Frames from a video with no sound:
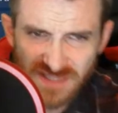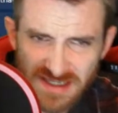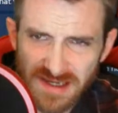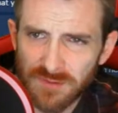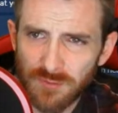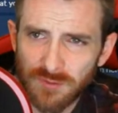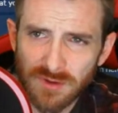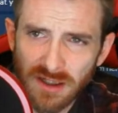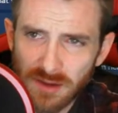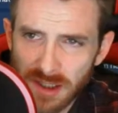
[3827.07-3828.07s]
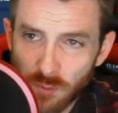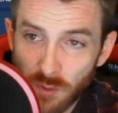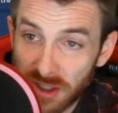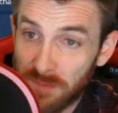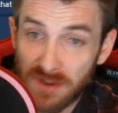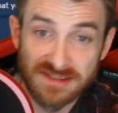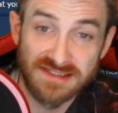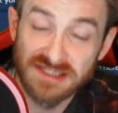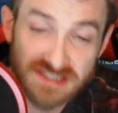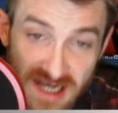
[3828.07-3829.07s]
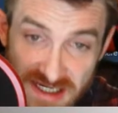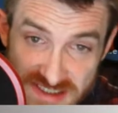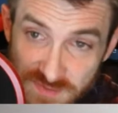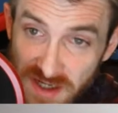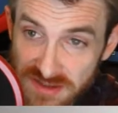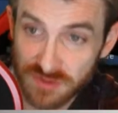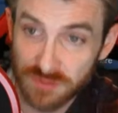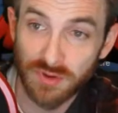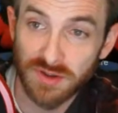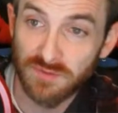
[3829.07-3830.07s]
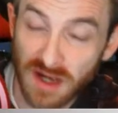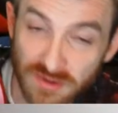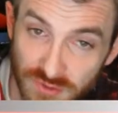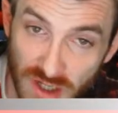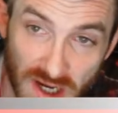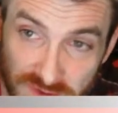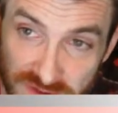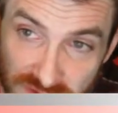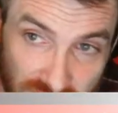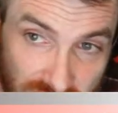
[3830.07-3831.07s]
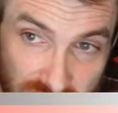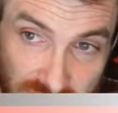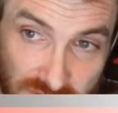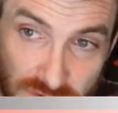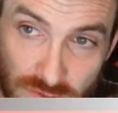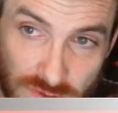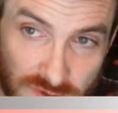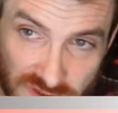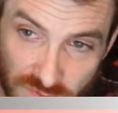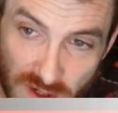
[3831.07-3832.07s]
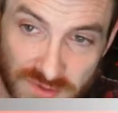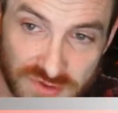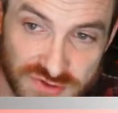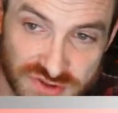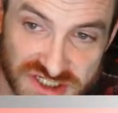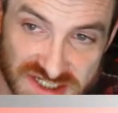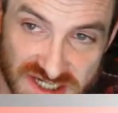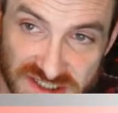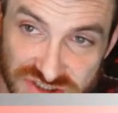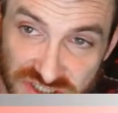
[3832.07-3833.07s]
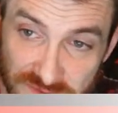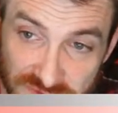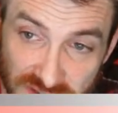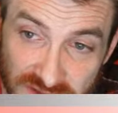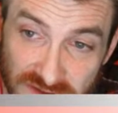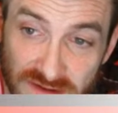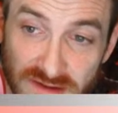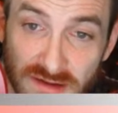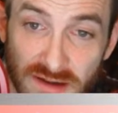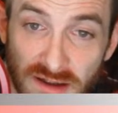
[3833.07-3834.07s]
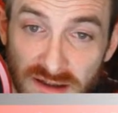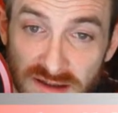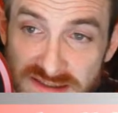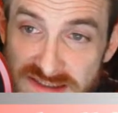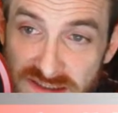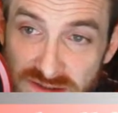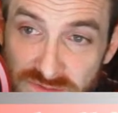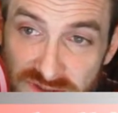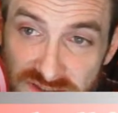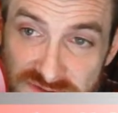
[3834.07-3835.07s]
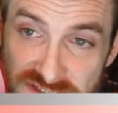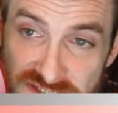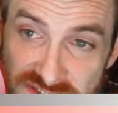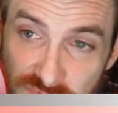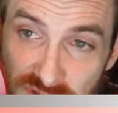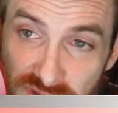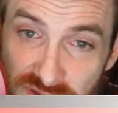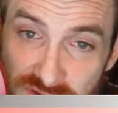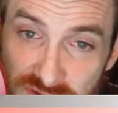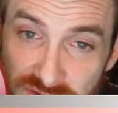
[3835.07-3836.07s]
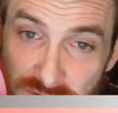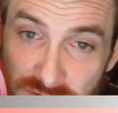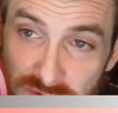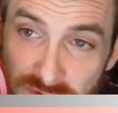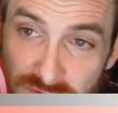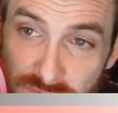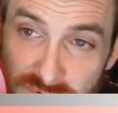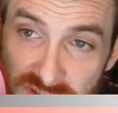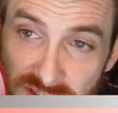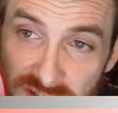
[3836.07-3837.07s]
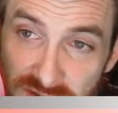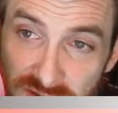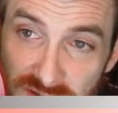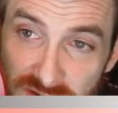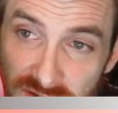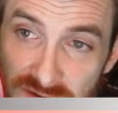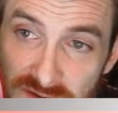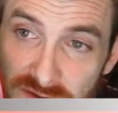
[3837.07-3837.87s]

it went up on such a high spike to a point where I don't know how many like Robin users just kind of jumped on it. Let's see here. When it comes to this one, U1K,